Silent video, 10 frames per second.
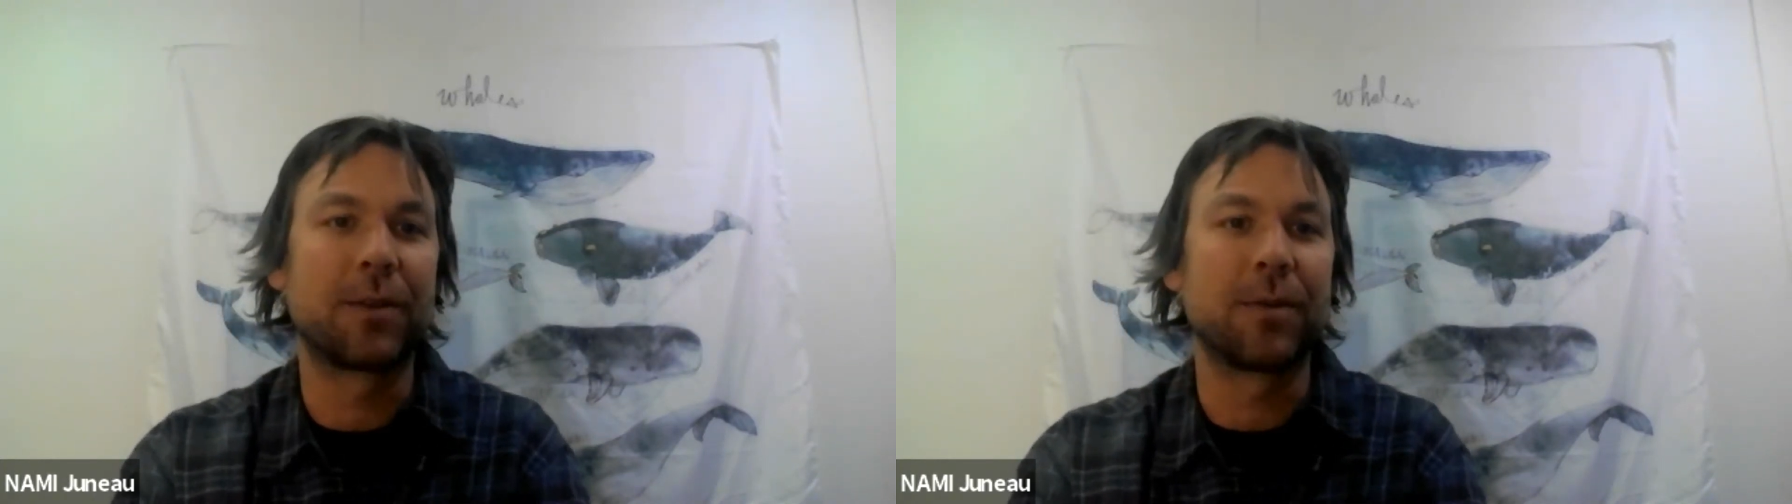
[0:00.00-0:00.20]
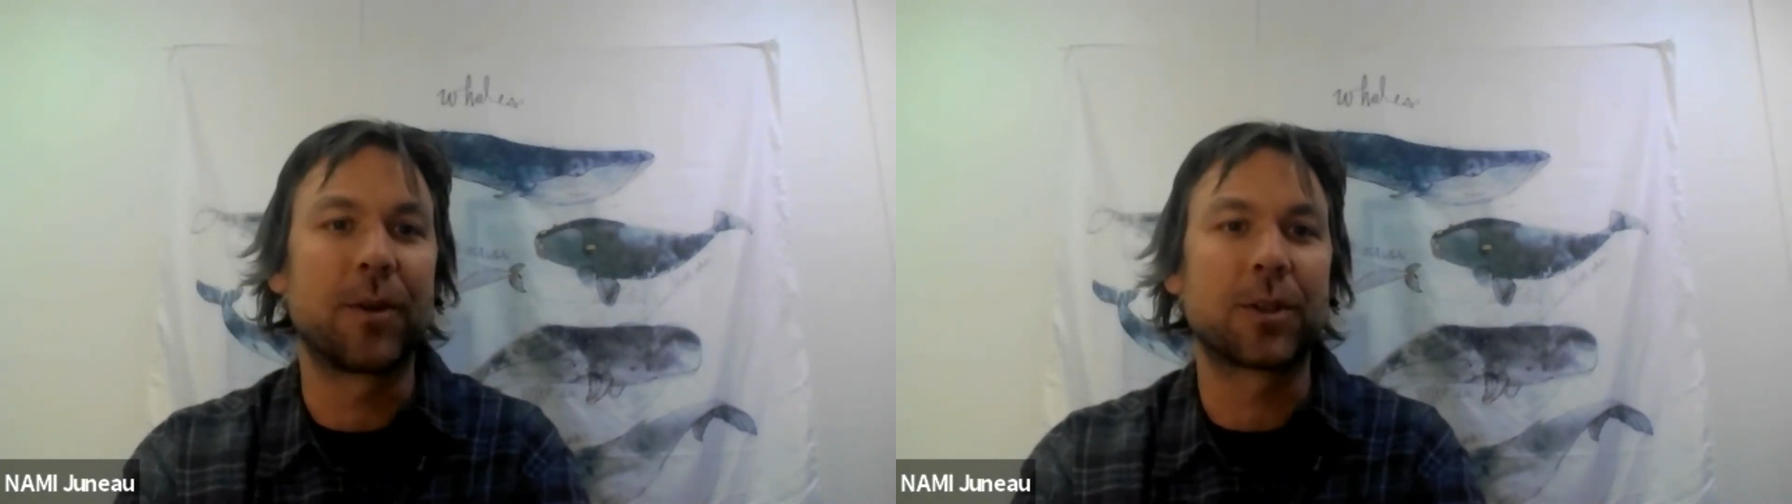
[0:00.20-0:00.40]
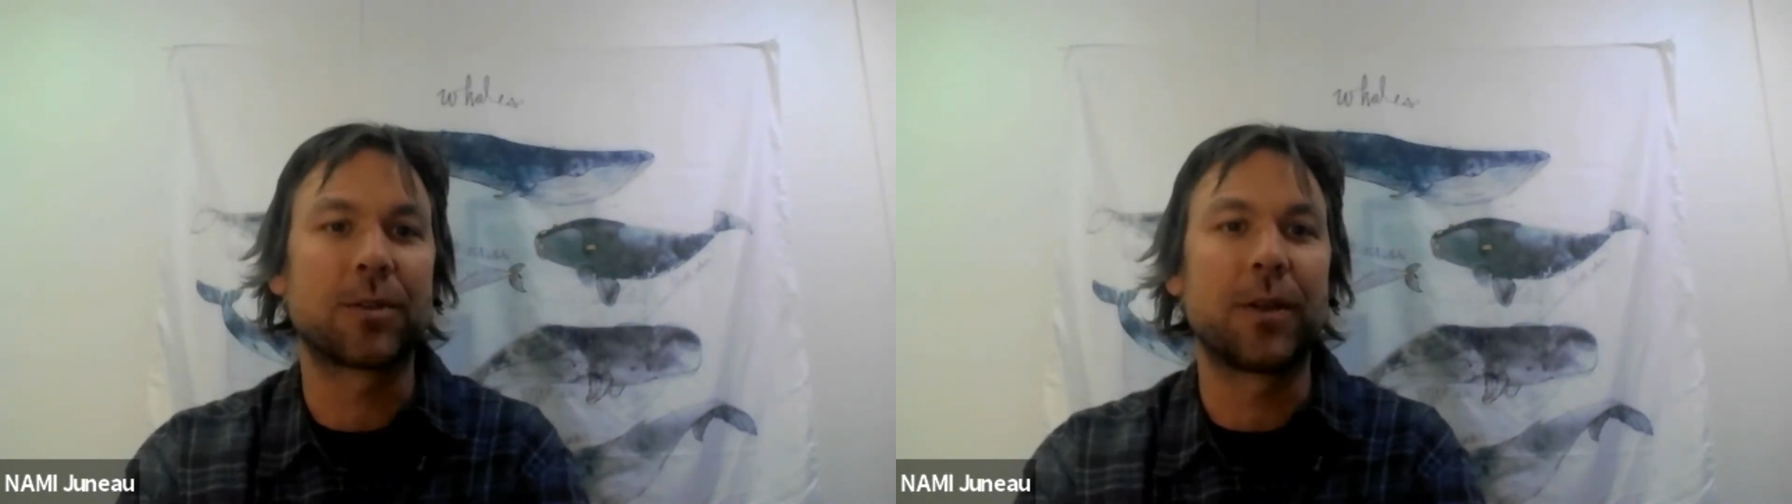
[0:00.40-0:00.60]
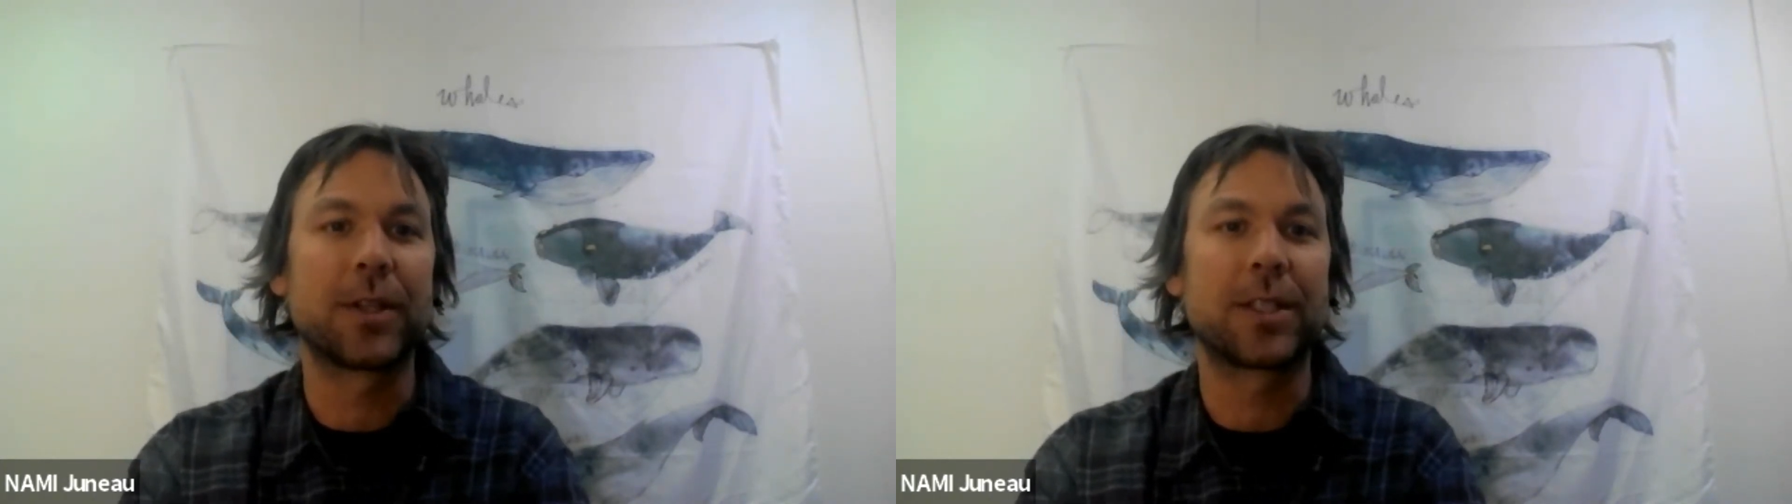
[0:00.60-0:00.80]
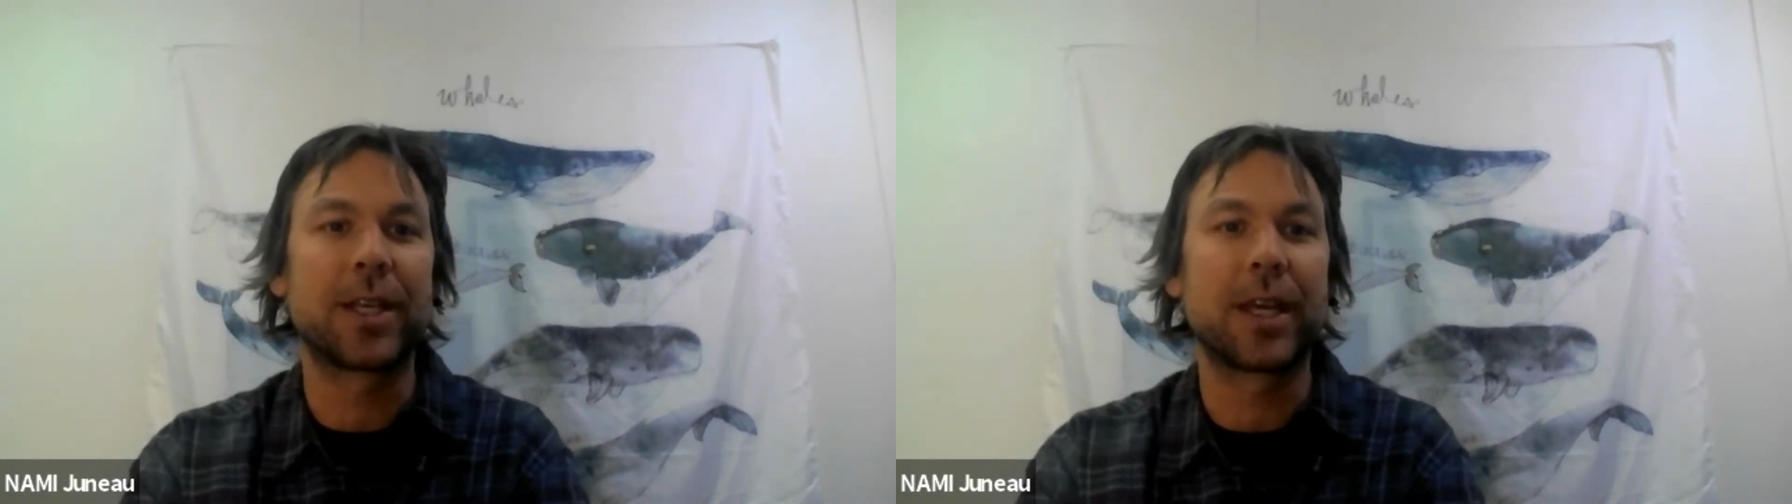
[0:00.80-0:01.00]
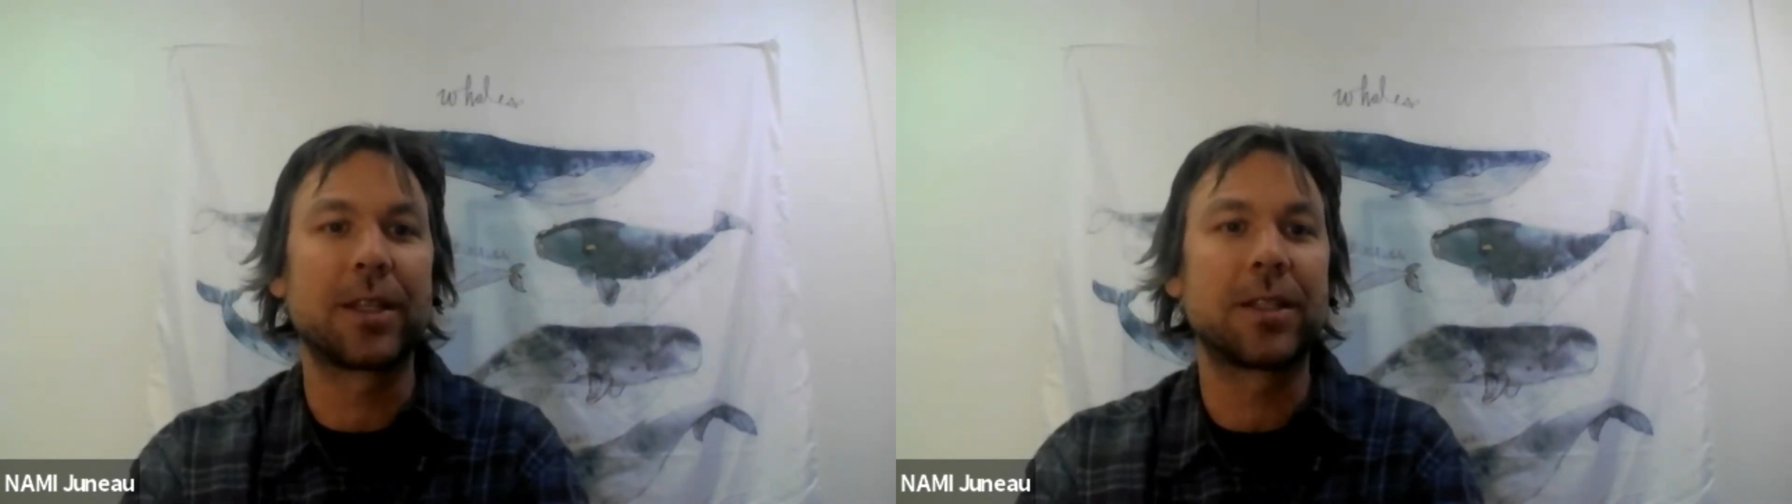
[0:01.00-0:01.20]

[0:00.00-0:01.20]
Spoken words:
from folks around the state.